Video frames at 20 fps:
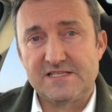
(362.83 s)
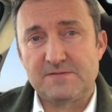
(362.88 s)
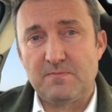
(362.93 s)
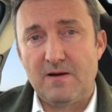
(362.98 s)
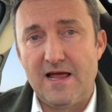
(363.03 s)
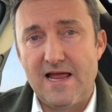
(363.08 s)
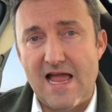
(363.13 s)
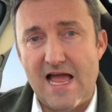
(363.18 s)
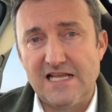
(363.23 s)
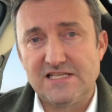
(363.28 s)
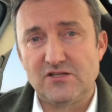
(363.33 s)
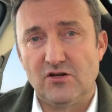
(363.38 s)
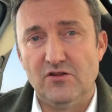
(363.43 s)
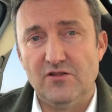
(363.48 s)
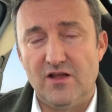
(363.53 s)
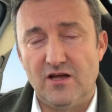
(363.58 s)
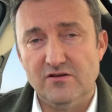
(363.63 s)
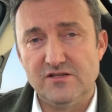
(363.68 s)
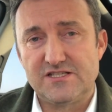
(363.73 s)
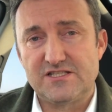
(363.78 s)
display ads
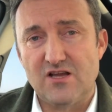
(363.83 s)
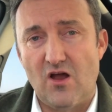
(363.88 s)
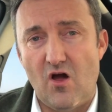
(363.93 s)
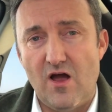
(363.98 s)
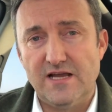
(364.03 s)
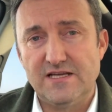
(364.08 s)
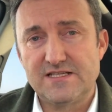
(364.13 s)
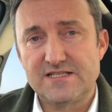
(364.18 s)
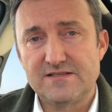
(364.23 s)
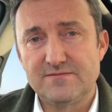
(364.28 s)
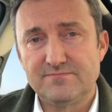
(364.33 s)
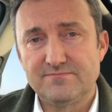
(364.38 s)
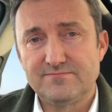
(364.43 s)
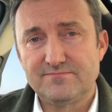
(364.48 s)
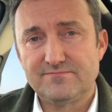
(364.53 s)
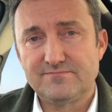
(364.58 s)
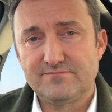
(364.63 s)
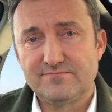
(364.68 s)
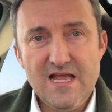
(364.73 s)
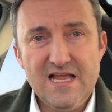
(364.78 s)
on those sites.
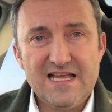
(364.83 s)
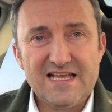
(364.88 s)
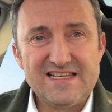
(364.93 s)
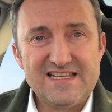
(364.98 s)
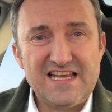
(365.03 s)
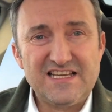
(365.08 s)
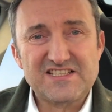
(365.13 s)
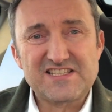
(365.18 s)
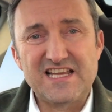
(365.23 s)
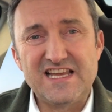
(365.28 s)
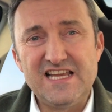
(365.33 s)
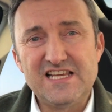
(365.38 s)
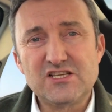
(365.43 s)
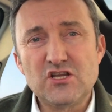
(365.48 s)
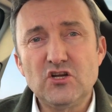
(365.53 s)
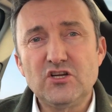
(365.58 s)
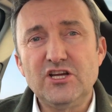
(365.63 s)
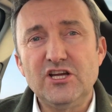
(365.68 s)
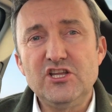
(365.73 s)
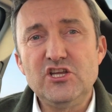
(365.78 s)
Next thing
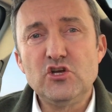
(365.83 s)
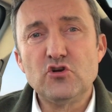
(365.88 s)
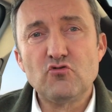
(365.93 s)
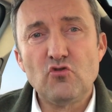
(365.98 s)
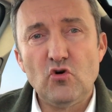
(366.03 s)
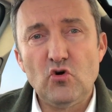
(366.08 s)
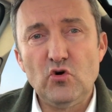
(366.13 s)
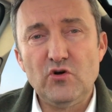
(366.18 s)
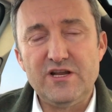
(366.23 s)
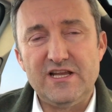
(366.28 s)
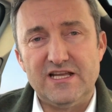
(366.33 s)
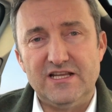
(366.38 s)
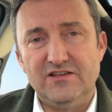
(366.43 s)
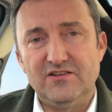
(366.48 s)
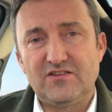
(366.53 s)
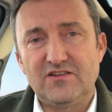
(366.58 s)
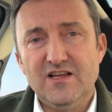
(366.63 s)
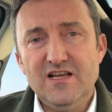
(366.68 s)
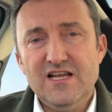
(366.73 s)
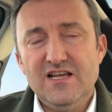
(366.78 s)
is look at your
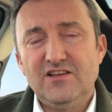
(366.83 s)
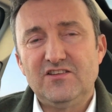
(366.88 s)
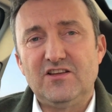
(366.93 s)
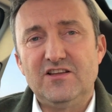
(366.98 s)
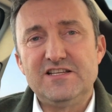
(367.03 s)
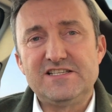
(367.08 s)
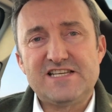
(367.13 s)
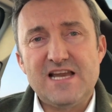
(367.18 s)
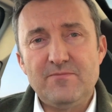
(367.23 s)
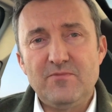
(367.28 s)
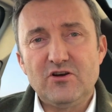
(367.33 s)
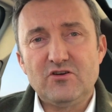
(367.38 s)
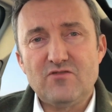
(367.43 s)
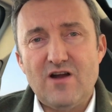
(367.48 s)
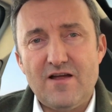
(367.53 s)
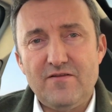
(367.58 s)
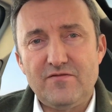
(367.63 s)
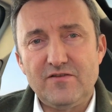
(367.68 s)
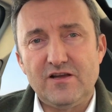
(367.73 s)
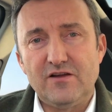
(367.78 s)
audience. So the
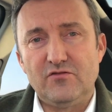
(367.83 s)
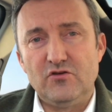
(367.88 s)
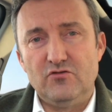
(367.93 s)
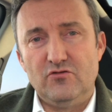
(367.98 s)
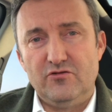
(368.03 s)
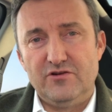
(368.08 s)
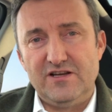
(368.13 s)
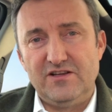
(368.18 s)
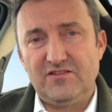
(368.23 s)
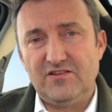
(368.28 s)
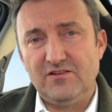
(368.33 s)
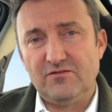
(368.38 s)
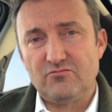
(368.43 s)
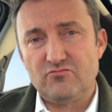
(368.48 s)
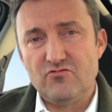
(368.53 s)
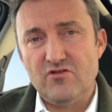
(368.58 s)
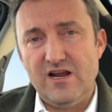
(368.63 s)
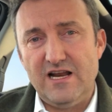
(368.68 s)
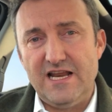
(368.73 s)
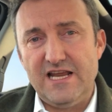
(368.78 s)
demographic of your audience
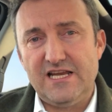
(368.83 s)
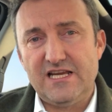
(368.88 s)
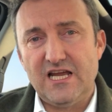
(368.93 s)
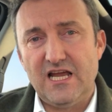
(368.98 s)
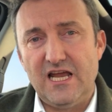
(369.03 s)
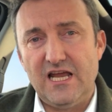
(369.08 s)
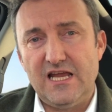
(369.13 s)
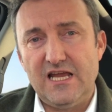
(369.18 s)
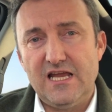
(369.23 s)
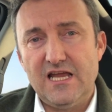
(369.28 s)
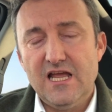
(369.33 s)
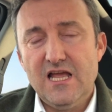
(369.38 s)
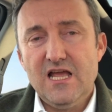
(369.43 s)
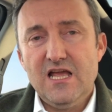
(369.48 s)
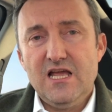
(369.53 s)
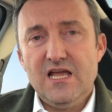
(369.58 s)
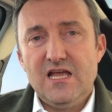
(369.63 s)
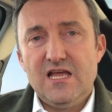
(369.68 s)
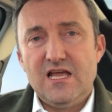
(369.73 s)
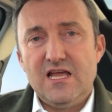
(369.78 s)
is really key
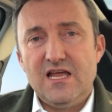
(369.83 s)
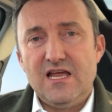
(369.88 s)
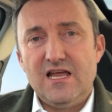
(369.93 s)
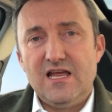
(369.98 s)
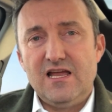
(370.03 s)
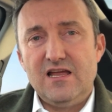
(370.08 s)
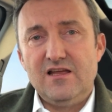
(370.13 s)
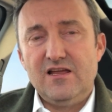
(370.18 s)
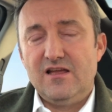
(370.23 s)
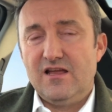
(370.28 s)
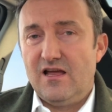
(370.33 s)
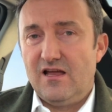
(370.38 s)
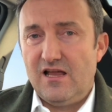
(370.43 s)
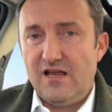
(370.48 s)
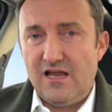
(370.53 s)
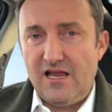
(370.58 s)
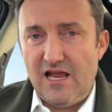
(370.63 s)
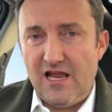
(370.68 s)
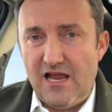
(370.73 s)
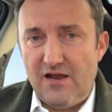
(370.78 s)

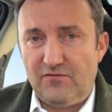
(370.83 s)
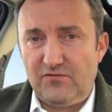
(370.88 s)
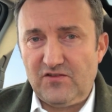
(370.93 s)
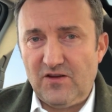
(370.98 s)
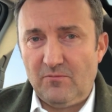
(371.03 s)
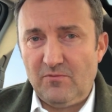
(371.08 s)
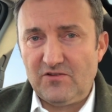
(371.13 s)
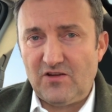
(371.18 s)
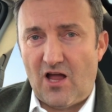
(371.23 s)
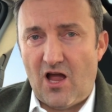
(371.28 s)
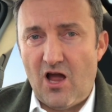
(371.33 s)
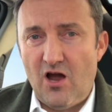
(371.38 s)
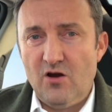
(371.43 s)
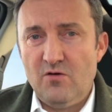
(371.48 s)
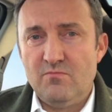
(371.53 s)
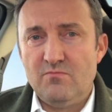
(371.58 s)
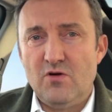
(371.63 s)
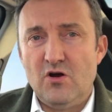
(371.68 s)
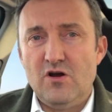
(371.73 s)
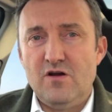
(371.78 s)
if someone's a
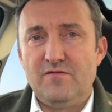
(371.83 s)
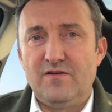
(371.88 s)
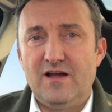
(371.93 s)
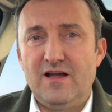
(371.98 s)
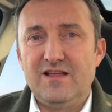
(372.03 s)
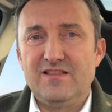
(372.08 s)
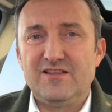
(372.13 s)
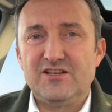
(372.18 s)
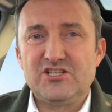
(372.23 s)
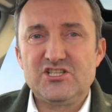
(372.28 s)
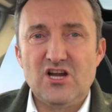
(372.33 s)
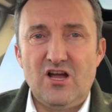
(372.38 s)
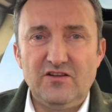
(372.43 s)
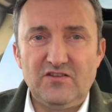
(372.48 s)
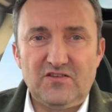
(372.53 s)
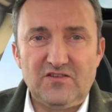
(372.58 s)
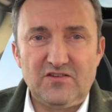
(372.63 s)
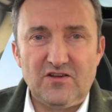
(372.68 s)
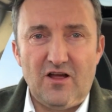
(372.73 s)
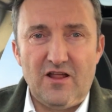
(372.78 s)
home mover, the
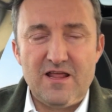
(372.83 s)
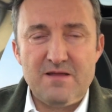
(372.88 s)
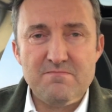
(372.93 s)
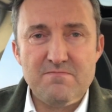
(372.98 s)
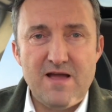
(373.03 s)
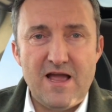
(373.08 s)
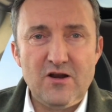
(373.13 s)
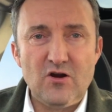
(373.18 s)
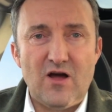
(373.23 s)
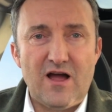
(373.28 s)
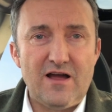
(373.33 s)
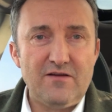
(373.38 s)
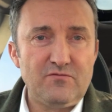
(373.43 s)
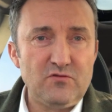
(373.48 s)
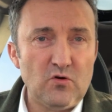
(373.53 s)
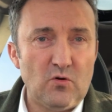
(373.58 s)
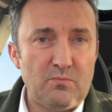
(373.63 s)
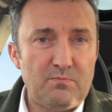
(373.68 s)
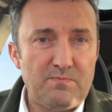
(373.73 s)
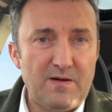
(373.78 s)
chances are they may not
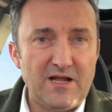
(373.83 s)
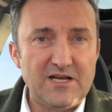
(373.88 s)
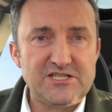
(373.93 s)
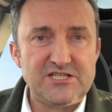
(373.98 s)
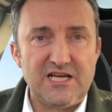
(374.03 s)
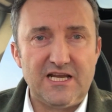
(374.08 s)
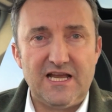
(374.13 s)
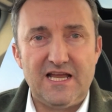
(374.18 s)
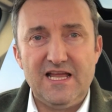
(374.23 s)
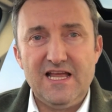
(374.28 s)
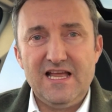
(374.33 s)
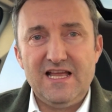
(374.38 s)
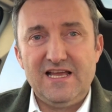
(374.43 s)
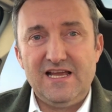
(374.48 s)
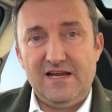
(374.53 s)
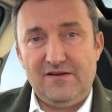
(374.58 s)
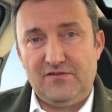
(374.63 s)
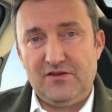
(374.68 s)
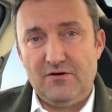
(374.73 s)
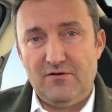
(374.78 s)
have your budget
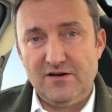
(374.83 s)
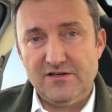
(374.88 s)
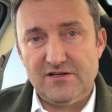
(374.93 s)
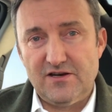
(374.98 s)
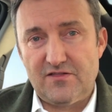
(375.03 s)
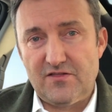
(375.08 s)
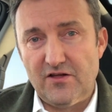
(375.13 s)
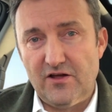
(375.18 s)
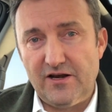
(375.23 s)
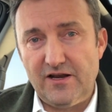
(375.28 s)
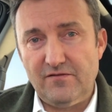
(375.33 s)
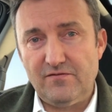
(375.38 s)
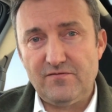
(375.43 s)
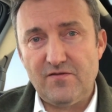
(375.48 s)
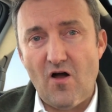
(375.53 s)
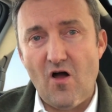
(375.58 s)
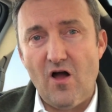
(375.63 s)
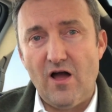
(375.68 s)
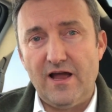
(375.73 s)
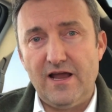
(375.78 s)
if they're under
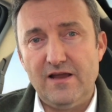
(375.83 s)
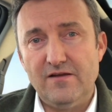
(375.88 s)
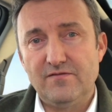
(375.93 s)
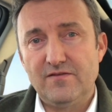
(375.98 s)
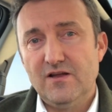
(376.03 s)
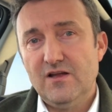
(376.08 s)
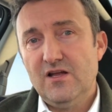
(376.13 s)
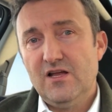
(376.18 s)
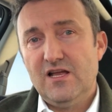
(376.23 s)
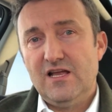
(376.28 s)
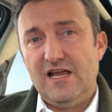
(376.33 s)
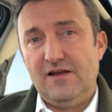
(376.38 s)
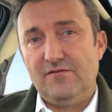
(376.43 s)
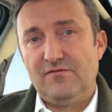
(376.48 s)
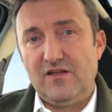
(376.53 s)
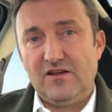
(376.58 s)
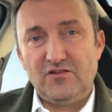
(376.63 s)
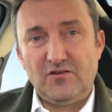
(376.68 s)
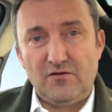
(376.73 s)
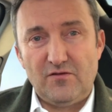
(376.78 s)
35.
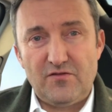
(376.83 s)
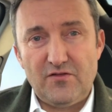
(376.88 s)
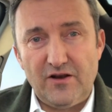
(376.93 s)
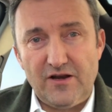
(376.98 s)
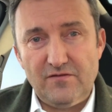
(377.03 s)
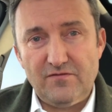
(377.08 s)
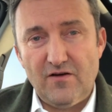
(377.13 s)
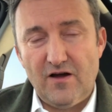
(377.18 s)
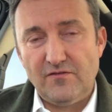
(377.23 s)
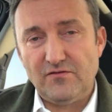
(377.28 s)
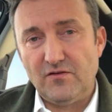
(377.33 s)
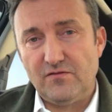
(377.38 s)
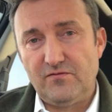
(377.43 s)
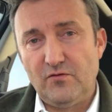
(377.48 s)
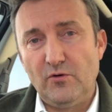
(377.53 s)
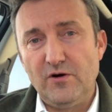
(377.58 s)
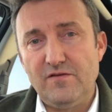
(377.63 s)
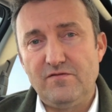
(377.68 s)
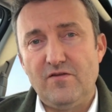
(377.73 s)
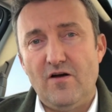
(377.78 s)
If they're sort of 35 to
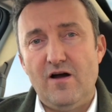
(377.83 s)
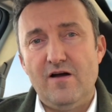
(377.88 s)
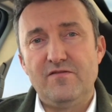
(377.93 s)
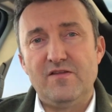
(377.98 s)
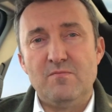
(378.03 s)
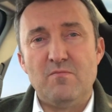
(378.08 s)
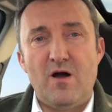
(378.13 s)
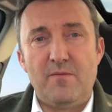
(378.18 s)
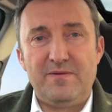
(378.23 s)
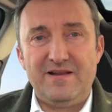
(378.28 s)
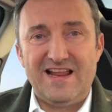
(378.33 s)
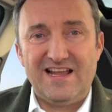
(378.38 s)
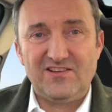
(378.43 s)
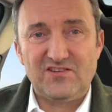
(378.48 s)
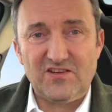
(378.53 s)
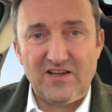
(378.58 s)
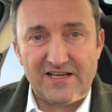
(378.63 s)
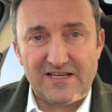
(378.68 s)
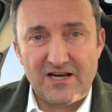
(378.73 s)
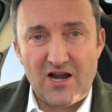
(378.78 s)
45, it might be
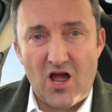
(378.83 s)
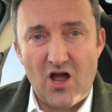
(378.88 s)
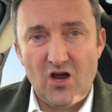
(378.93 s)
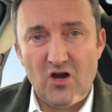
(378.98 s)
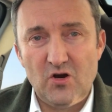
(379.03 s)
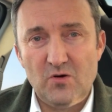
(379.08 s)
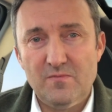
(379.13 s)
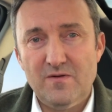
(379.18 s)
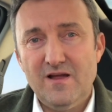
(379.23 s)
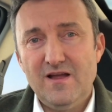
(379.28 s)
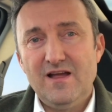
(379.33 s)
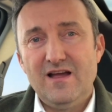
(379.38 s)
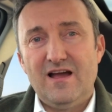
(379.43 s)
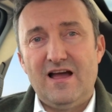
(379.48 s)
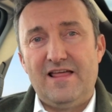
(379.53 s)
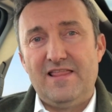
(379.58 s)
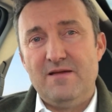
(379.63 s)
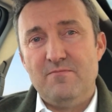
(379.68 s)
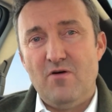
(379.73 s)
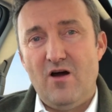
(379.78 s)
their second home
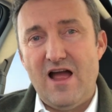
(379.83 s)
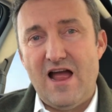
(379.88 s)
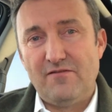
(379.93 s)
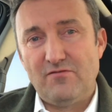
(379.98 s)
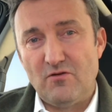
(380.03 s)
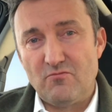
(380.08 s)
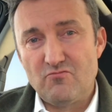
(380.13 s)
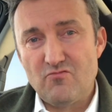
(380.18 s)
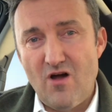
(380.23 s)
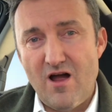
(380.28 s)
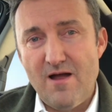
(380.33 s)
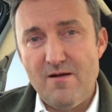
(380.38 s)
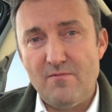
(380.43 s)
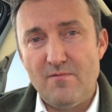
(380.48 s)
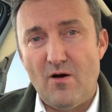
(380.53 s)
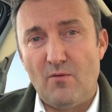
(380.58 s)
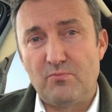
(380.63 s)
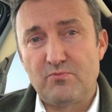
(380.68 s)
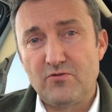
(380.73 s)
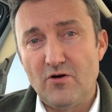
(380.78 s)
and they might have the
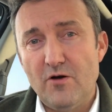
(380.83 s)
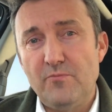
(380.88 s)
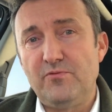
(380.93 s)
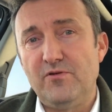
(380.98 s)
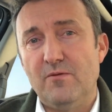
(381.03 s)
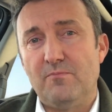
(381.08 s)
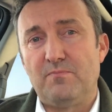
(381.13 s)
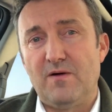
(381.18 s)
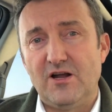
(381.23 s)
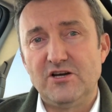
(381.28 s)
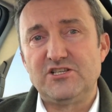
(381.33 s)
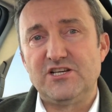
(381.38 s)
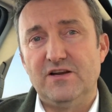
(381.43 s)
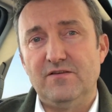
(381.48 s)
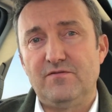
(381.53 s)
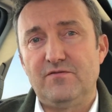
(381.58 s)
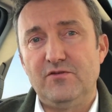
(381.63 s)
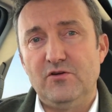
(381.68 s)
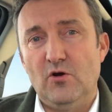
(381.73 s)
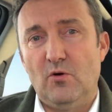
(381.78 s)
right appropriate
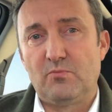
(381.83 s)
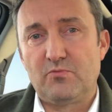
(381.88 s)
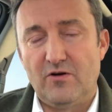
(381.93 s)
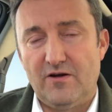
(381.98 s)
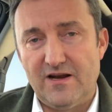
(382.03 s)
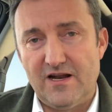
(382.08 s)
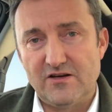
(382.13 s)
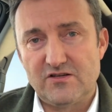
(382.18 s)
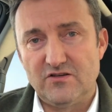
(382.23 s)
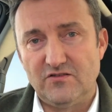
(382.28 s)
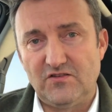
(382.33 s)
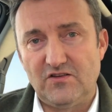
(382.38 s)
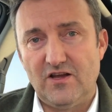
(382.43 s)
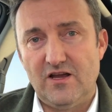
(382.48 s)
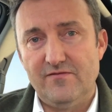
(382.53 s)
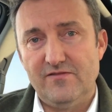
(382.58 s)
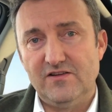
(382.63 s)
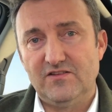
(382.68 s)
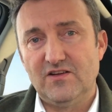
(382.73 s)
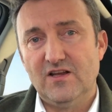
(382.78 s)
budget for your product or
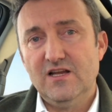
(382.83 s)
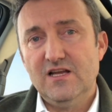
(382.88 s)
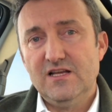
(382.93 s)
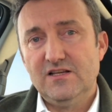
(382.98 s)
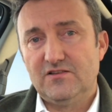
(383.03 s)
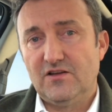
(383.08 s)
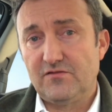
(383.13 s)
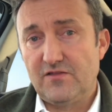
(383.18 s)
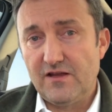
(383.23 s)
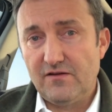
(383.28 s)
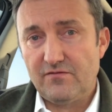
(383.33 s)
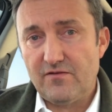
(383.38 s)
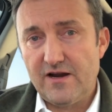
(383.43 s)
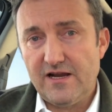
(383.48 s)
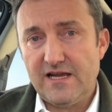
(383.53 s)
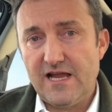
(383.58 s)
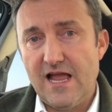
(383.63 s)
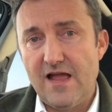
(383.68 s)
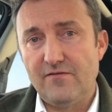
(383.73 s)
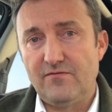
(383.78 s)
service. So think
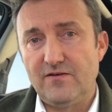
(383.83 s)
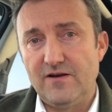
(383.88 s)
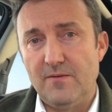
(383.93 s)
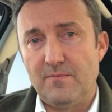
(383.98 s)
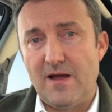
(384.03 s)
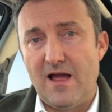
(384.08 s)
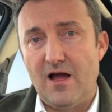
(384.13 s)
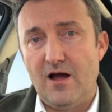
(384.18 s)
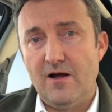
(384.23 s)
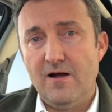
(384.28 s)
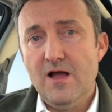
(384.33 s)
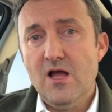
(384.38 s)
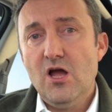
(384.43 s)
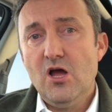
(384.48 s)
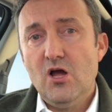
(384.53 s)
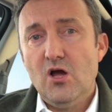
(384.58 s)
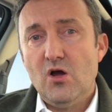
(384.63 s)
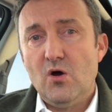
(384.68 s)
very carefully about